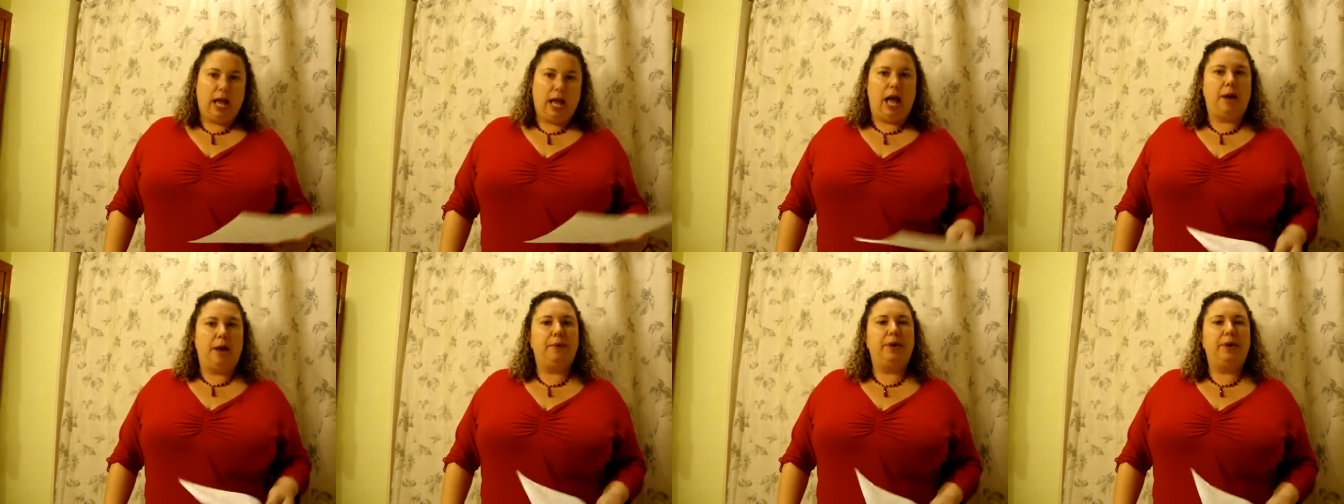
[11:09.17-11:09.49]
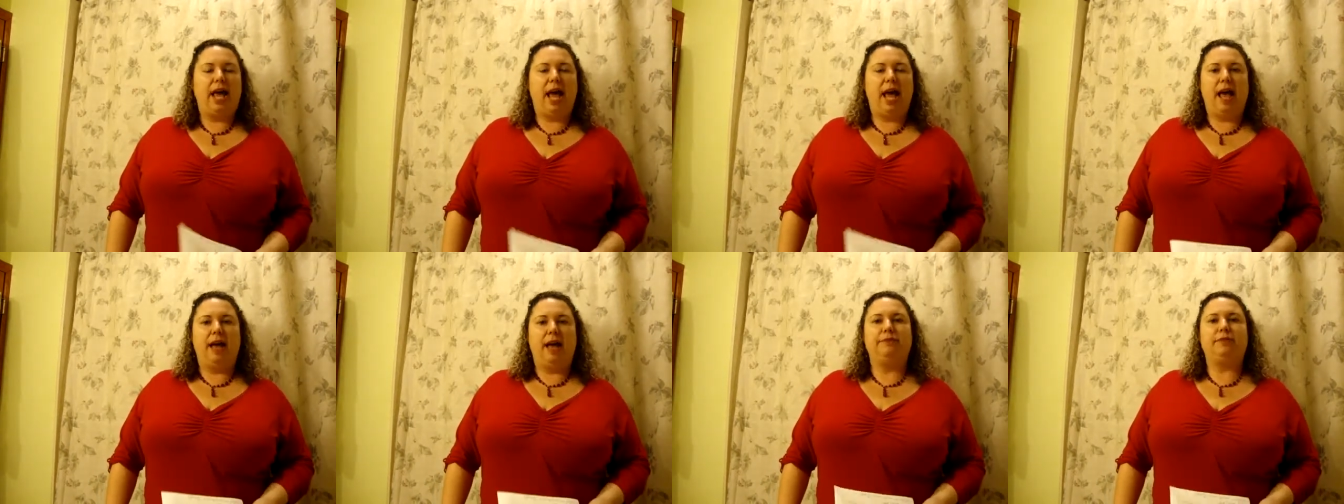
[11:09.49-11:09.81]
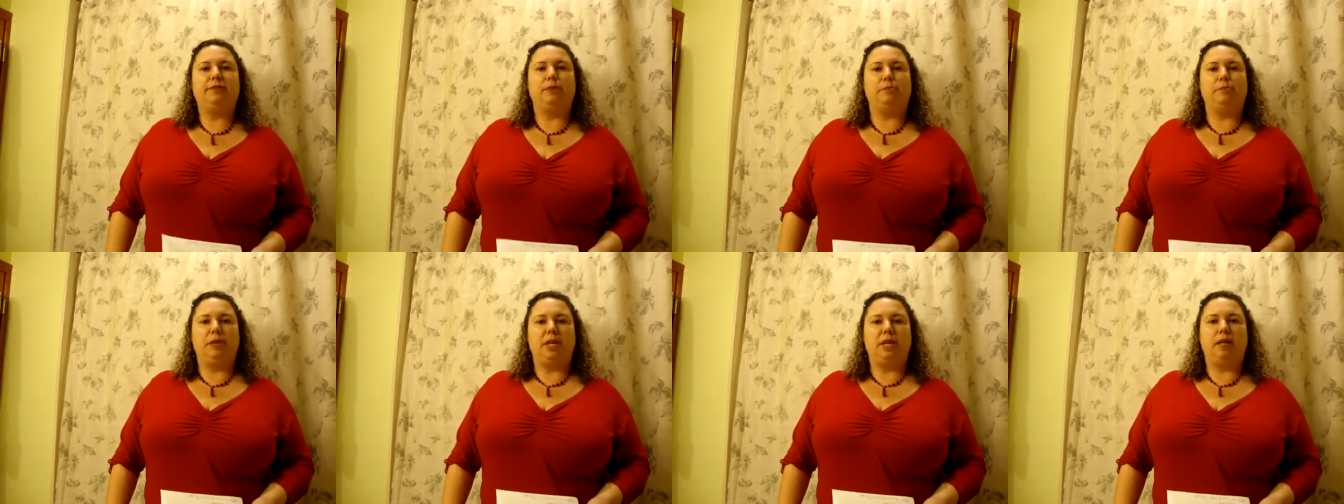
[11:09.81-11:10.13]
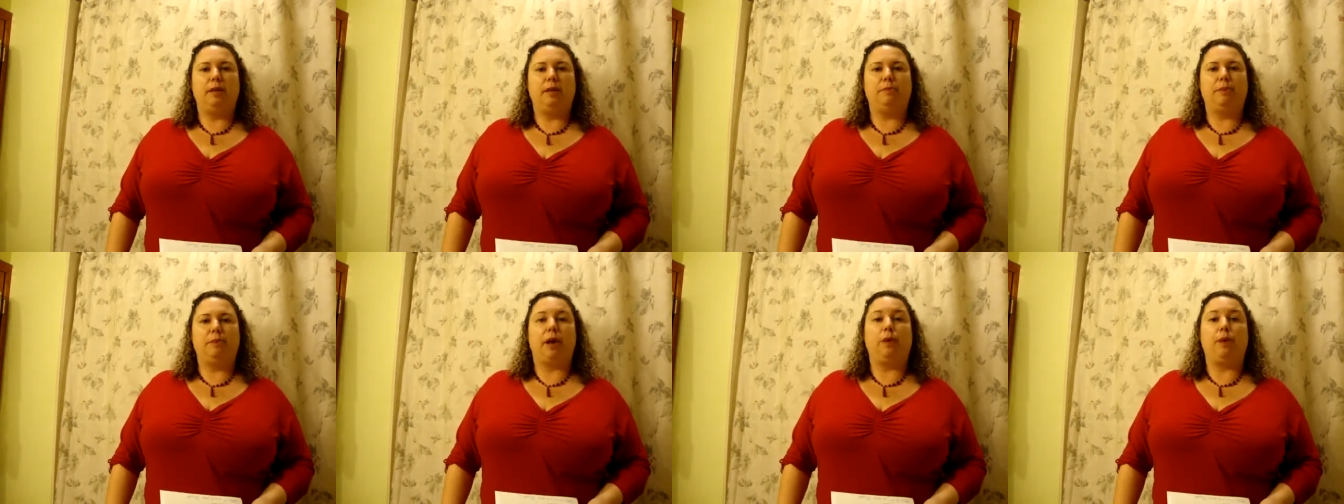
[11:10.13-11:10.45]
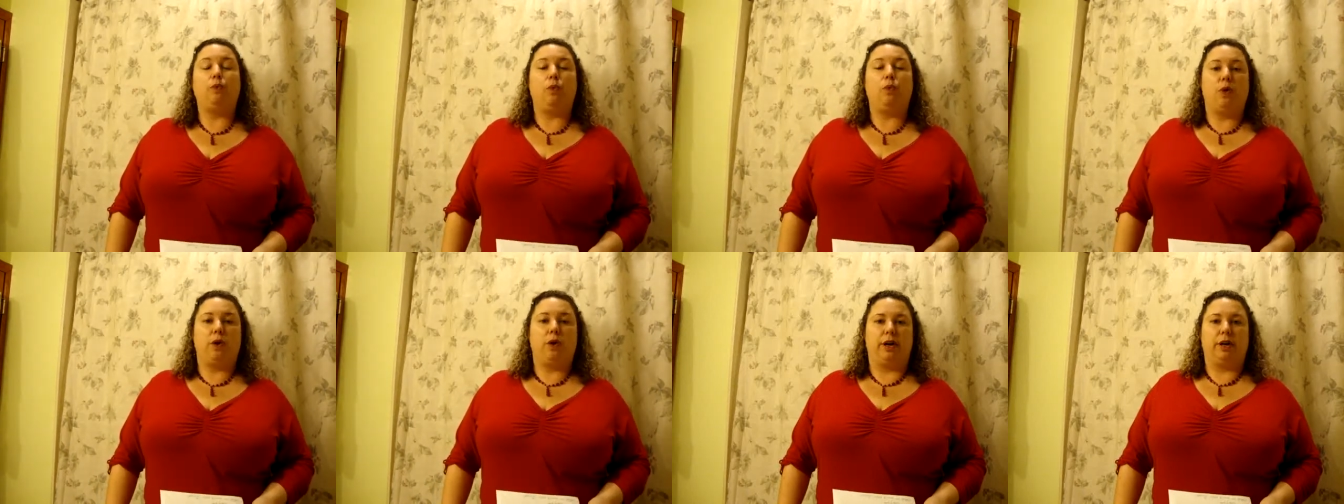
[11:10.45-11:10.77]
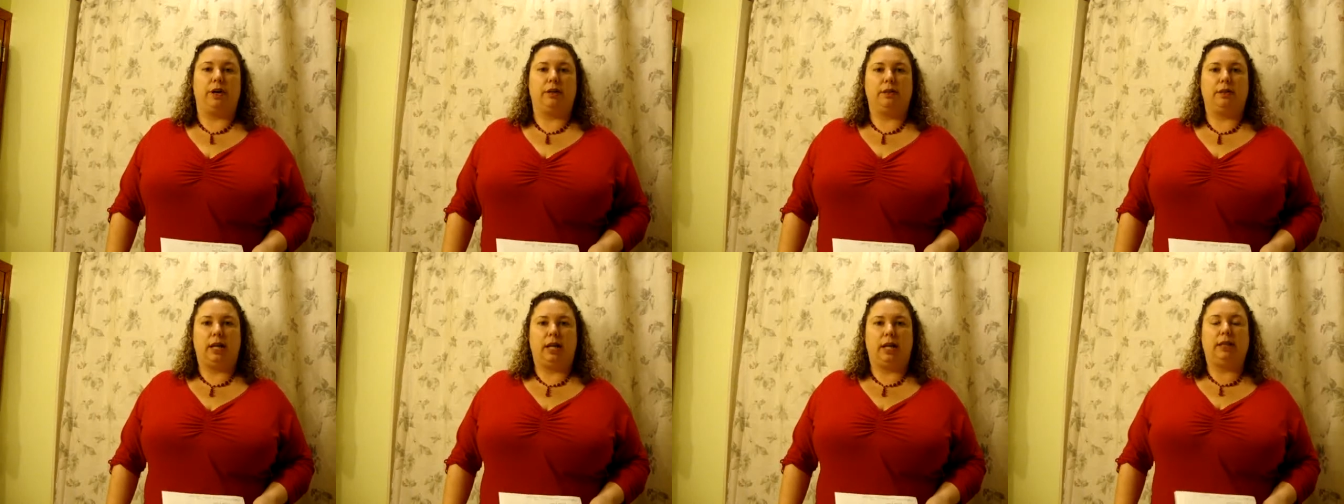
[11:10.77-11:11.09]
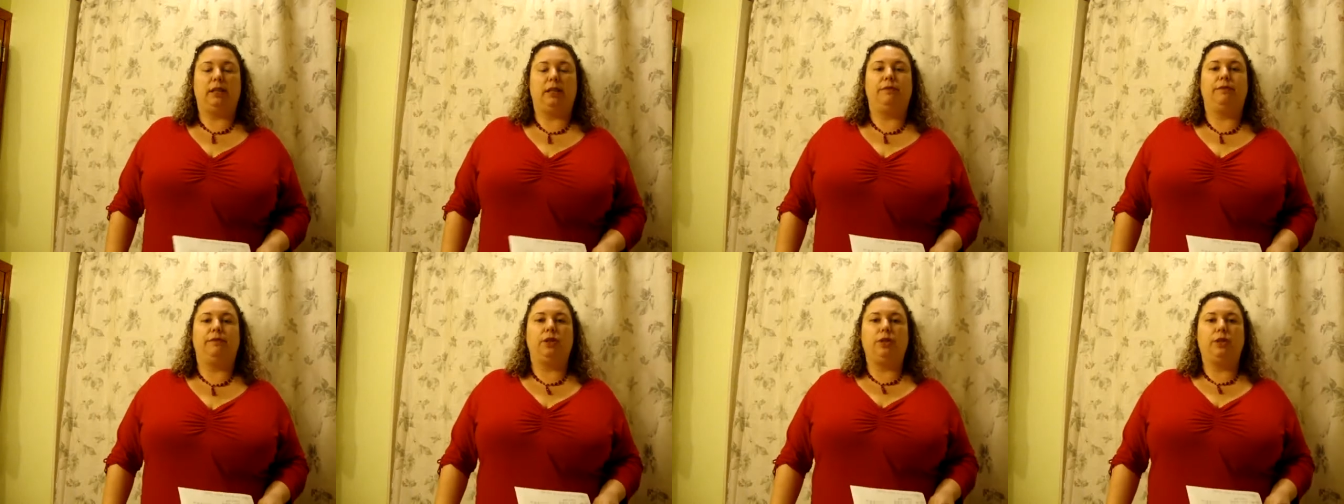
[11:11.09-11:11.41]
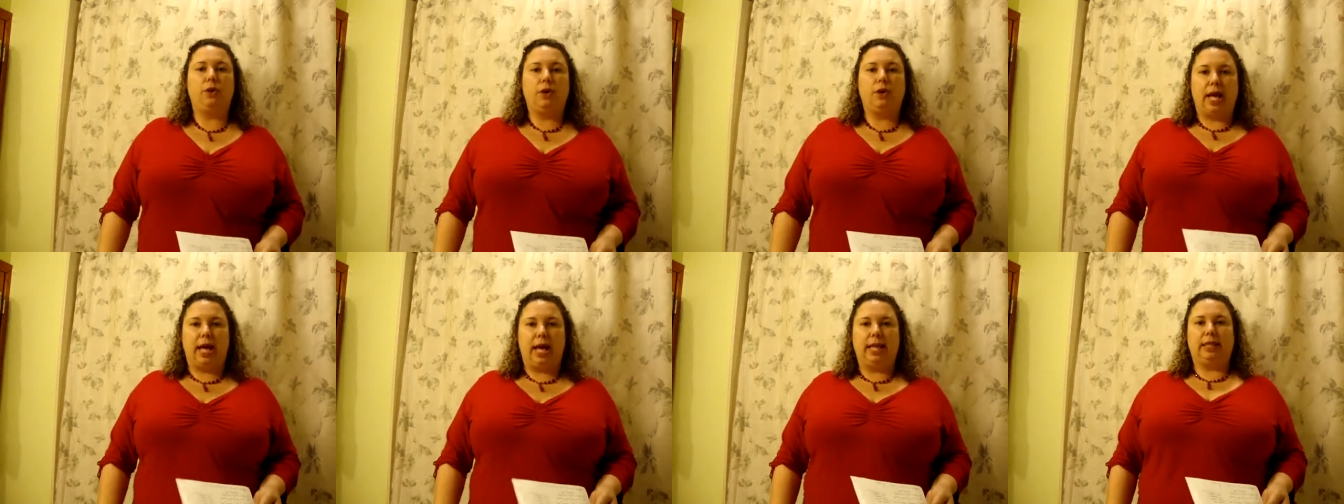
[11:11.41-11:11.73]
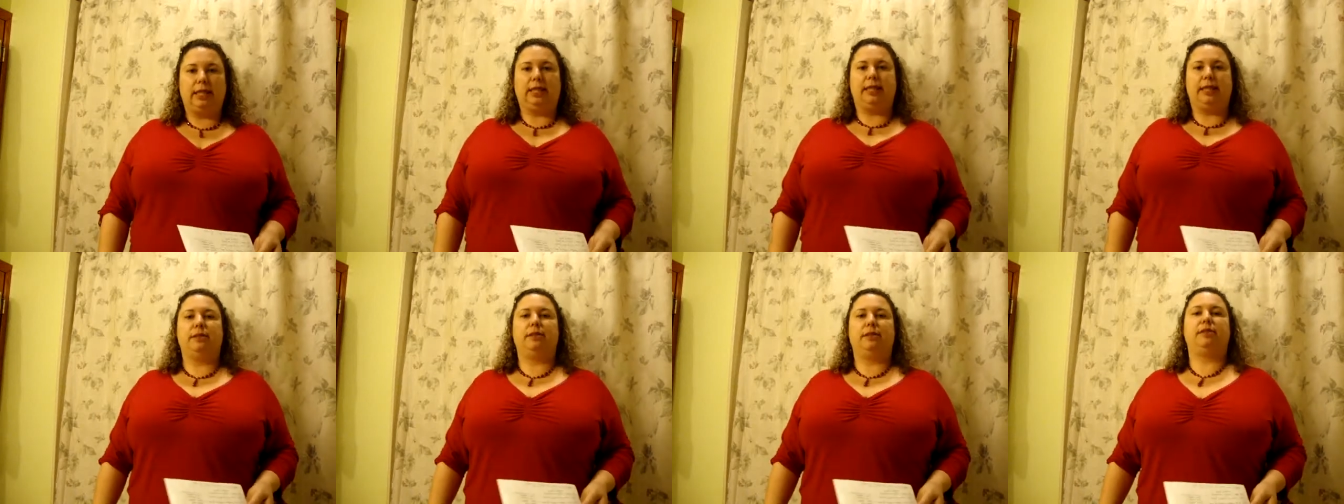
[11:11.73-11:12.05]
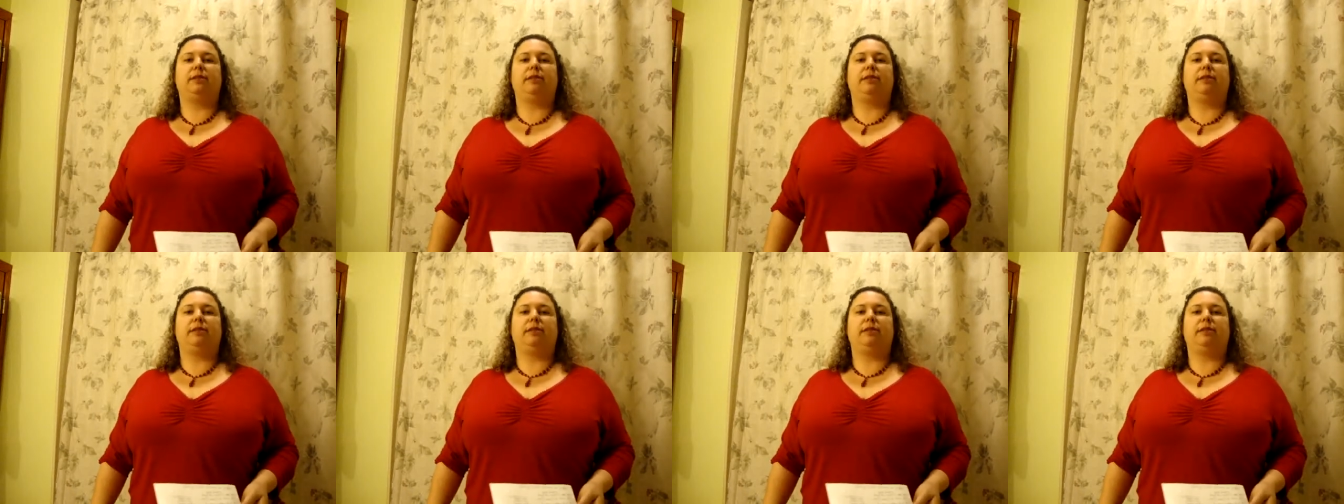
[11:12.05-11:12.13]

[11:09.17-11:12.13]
I would have to be by water. I live on Long Island,